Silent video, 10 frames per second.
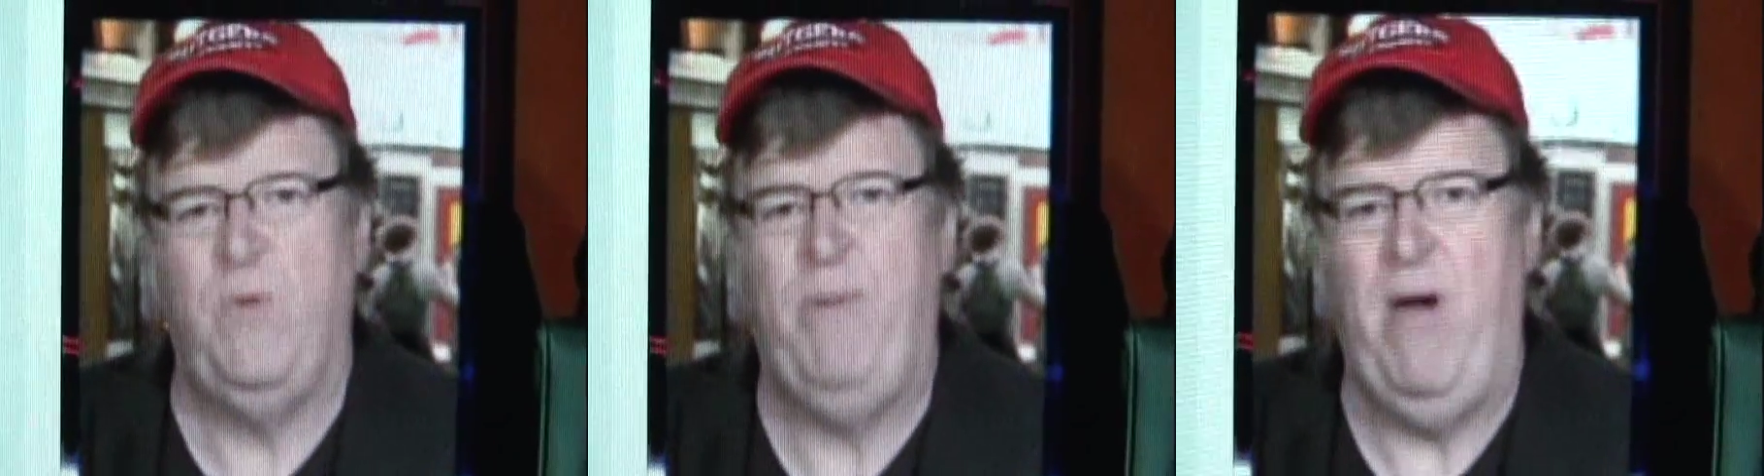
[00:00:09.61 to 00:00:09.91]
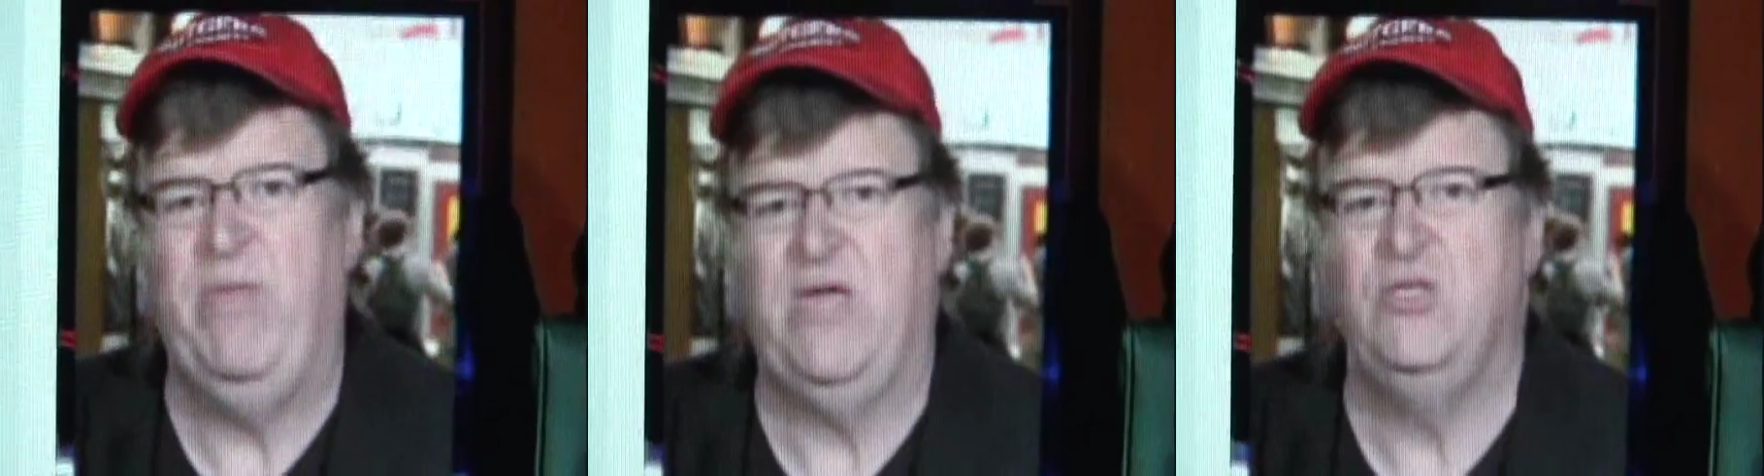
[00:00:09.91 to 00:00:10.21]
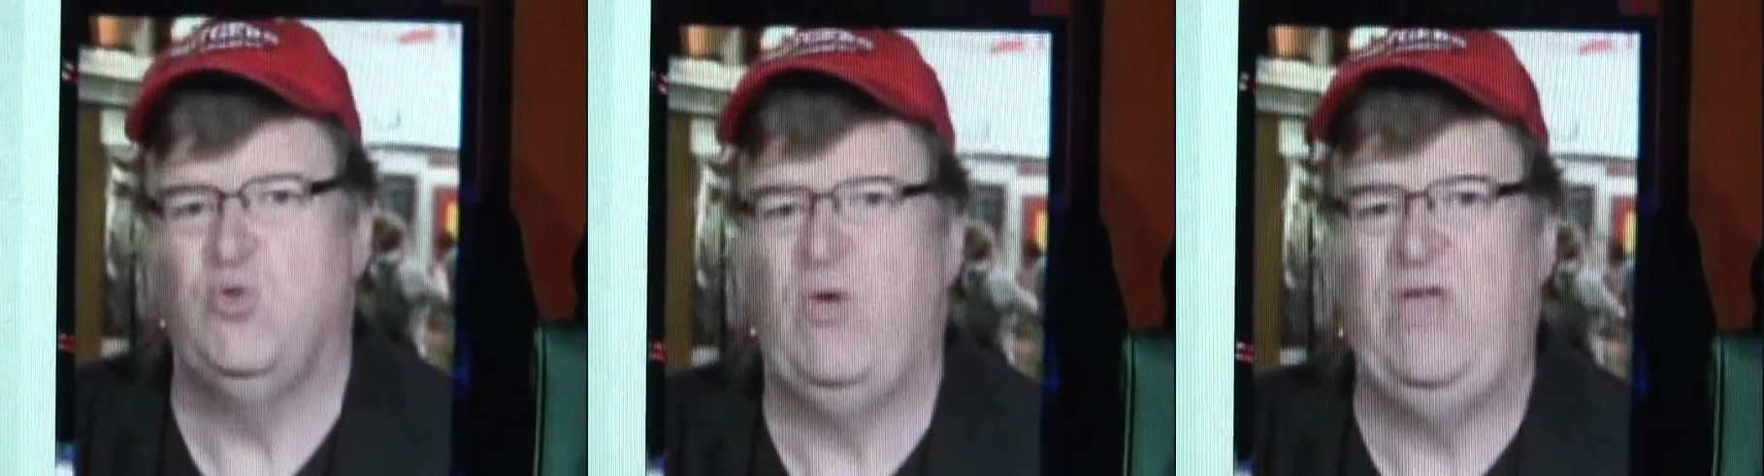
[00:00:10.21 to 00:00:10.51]

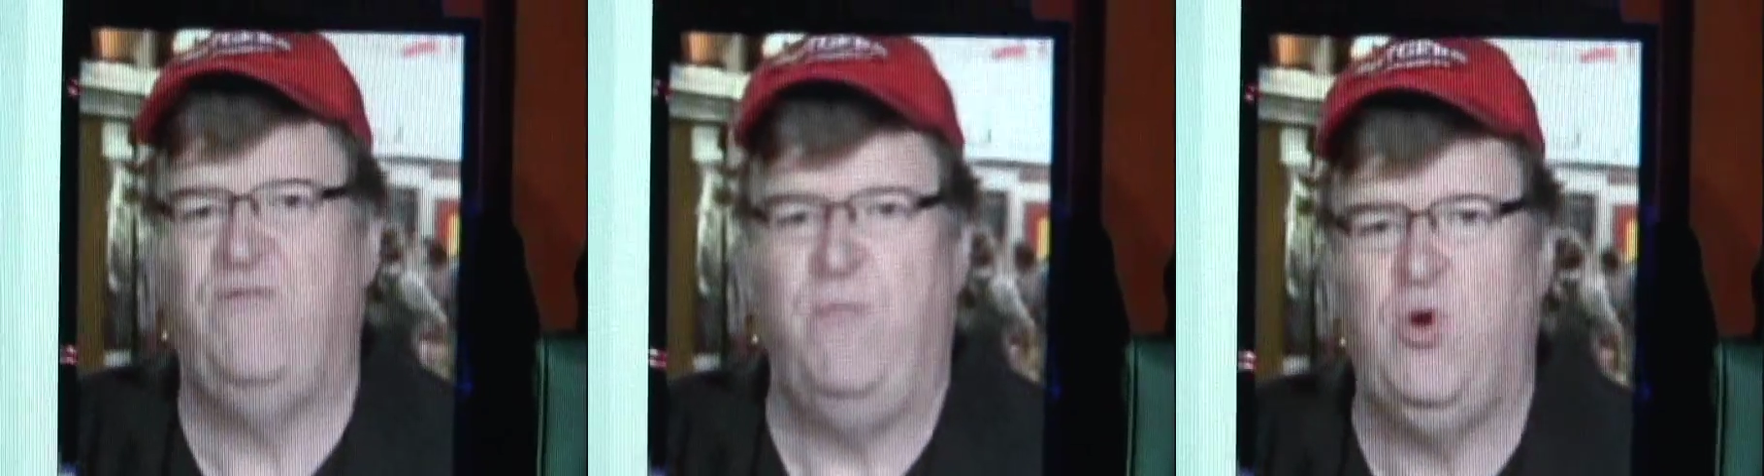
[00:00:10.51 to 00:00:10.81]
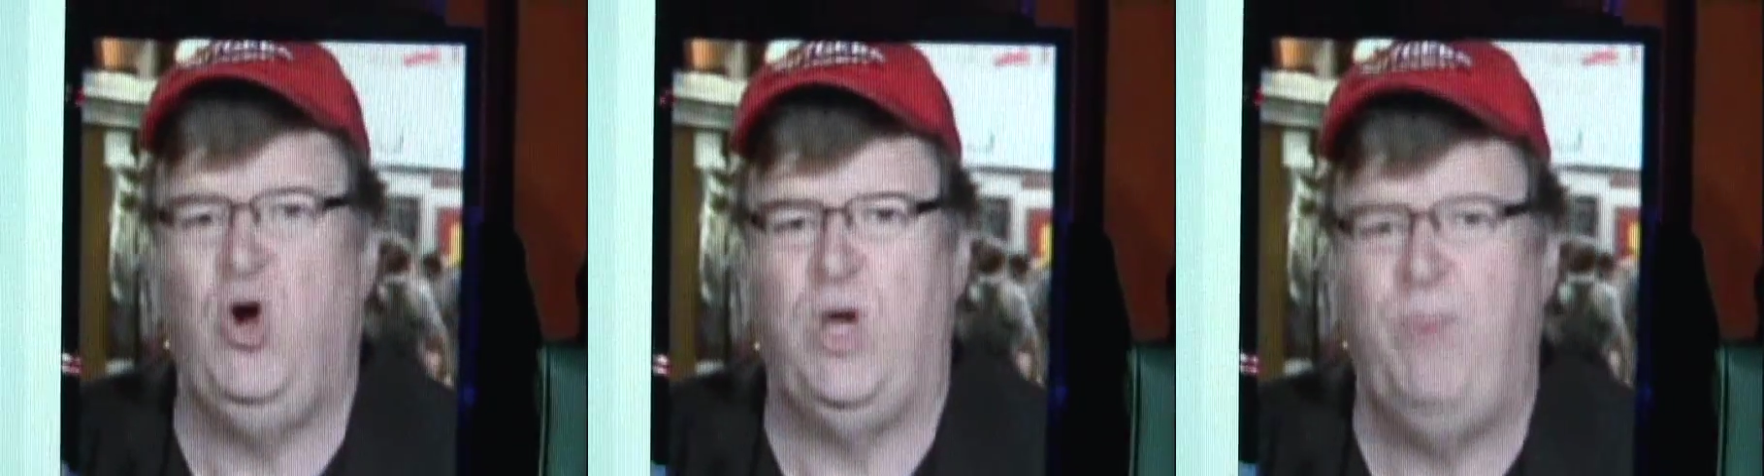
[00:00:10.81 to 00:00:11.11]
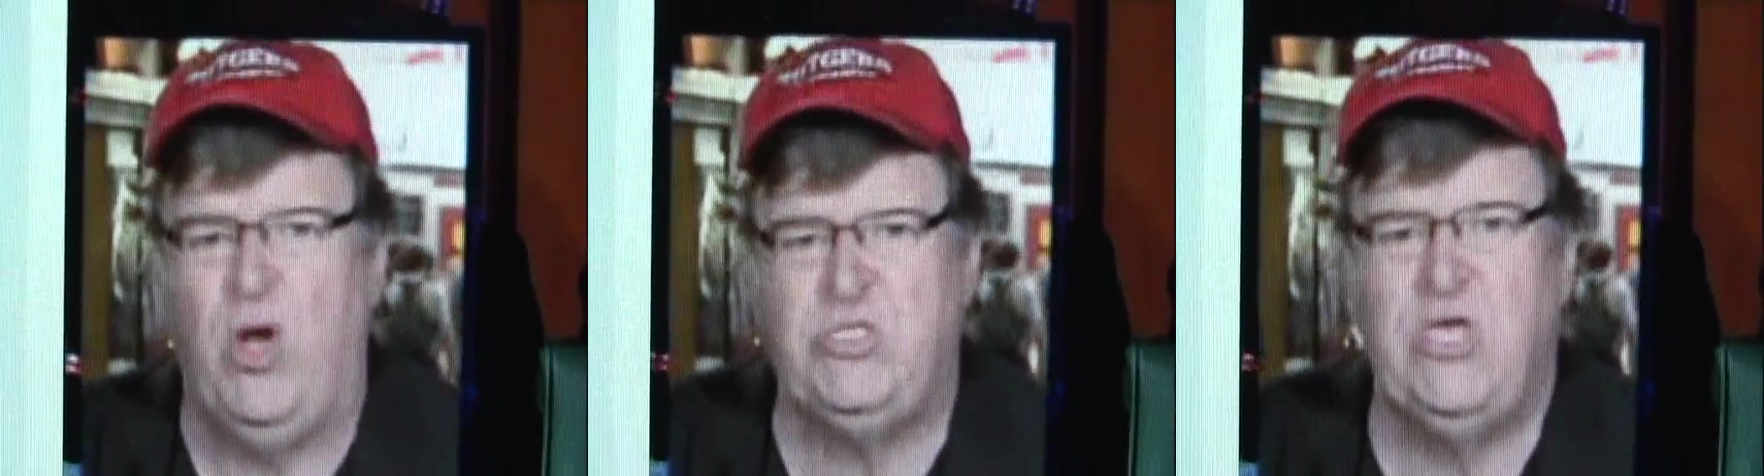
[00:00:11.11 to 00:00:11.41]
Republicans read from
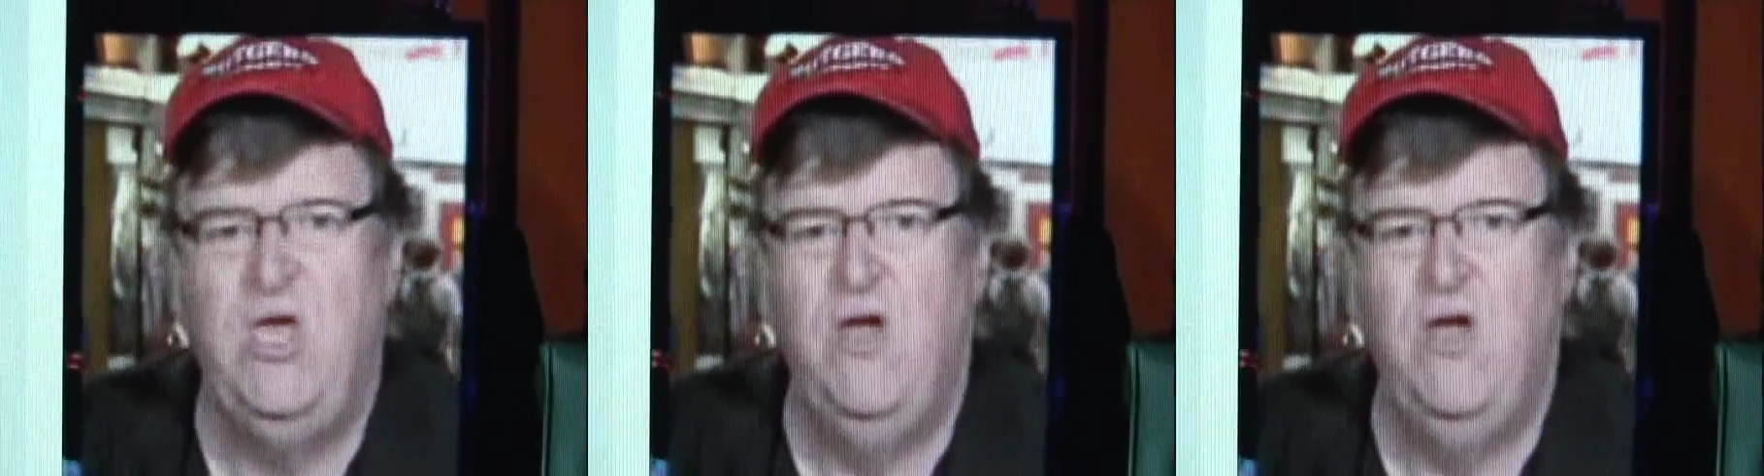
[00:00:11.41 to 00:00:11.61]
cookbooks